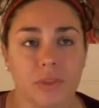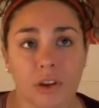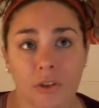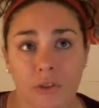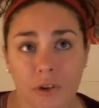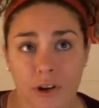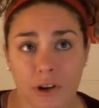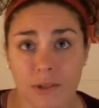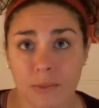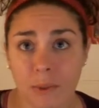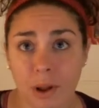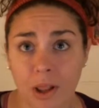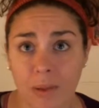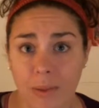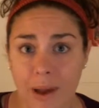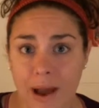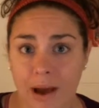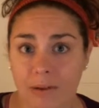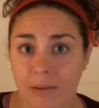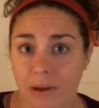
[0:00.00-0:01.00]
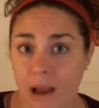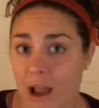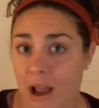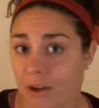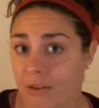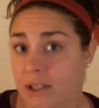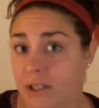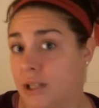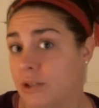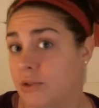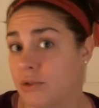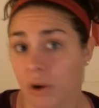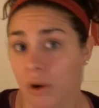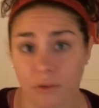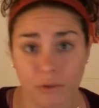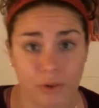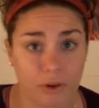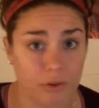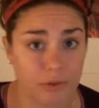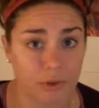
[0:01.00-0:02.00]
for a small amount. I obviously don't
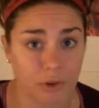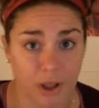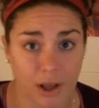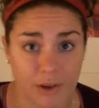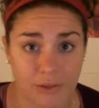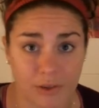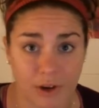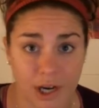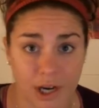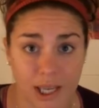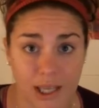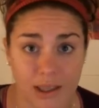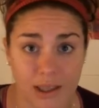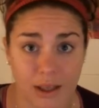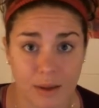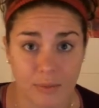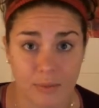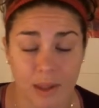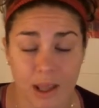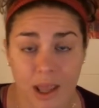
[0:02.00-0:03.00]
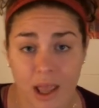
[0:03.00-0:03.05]
feel full after I eat them.